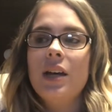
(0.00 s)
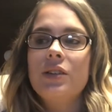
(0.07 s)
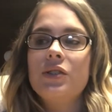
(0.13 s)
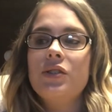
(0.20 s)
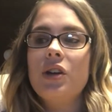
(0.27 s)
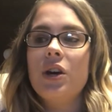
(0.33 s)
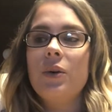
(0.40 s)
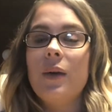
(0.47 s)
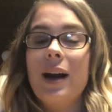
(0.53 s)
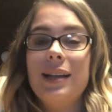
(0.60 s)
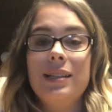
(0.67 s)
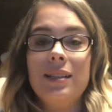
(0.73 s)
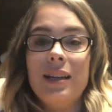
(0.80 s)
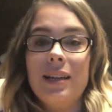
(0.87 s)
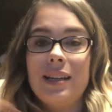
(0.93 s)
So I
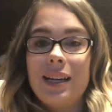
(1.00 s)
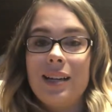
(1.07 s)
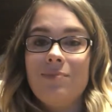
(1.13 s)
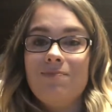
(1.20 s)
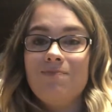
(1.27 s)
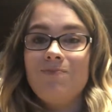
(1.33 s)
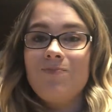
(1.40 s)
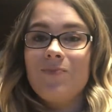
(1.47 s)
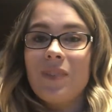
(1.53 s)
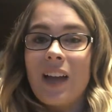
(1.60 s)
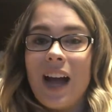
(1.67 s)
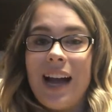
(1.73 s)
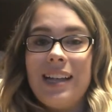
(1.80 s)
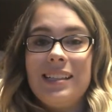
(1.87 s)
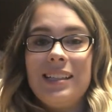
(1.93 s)
deleted it.
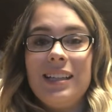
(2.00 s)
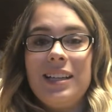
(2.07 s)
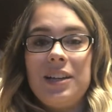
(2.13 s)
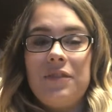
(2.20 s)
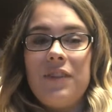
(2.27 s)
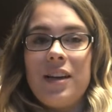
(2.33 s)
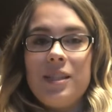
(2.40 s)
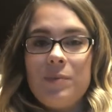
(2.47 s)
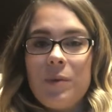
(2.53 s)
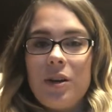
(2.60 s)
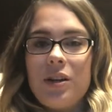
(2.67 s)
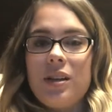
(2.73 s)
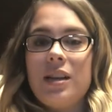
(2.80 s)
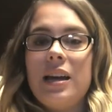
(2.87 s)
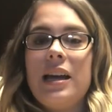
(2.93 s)
I deleted
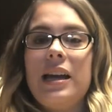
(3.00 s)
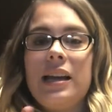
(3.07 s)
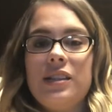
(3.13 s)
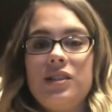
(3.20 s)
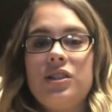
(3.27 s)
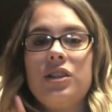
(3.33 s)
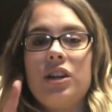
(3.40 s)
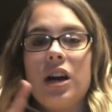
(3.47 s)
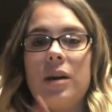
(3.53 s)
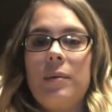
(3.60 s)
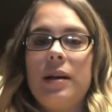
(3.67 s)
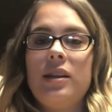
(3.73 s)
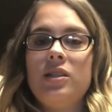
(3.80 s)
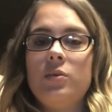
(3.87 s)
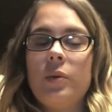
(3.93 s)
Facebook, Instagram,
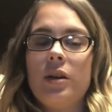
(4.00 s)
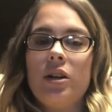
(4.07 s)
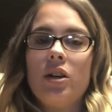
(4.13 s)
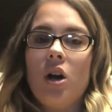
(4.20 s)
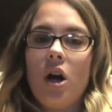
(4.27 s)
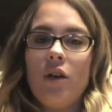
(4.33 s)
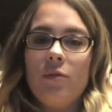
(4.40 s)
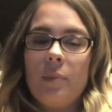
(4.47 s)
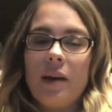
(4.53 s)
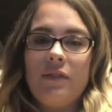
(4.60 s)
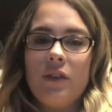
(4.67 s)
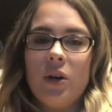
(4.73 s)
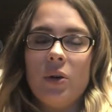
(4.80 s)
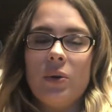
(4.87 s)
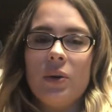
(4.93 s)
and Twitter off my
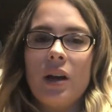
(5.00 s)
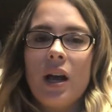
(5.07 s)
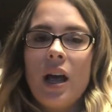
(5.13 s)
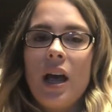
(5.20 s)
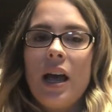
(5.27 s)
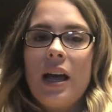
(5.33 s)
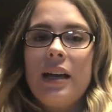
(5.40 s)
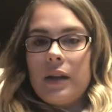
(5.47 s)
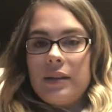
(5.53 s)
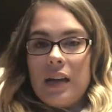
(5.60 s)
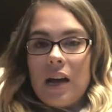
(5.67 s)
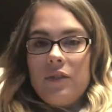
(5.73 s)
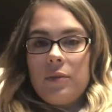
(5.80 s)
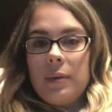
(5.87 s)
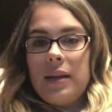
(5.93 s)
phone.
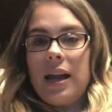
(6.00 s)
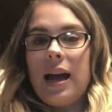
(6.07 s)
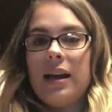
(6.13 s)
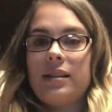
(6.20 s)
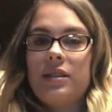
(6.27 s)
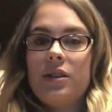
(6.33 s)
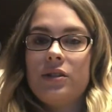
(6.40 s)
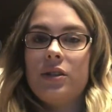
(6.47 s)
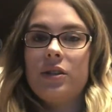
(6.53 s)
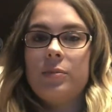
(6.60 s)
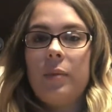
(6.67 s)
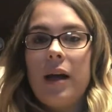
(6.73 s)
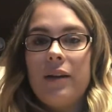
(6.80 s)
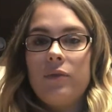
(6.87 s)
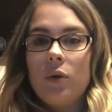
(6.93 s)
Now for me to access those
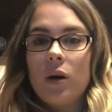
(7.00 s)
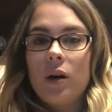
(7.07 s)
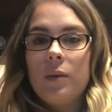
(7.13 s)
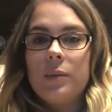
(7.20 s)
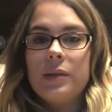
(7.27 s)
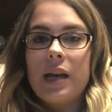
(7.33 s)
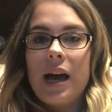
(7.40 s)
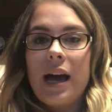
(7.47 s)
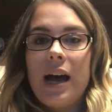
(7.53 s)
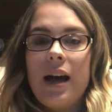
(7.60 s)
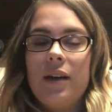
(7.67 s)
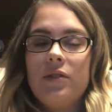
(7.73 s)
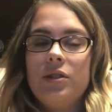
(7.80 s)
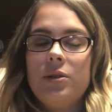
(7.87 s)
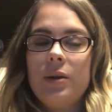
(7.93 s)
platforms, I
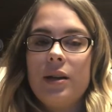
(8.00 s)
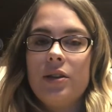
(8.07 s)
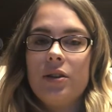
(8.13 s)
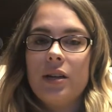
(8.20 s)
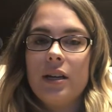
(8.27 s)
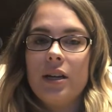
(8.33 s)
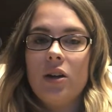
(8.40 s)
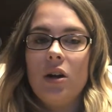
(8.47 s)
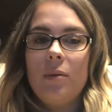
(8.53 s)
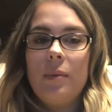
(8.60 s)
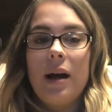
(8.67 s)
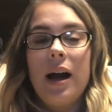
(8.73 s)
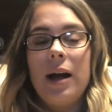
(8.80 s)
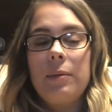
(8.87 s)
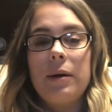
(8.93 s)
have to either get on my
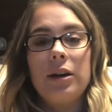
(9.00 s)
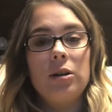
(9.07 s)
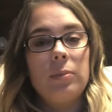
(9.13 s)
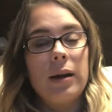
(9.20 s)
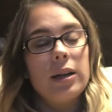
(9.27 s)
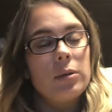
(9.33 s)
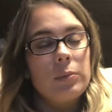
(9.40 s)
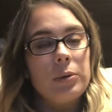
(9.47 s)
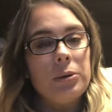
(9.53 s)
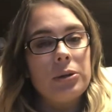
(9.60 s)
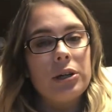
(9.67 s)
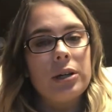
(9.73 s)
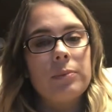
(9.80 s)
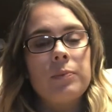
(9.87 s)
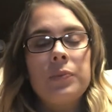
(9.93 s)
iPad or my
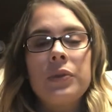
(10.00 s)
computer.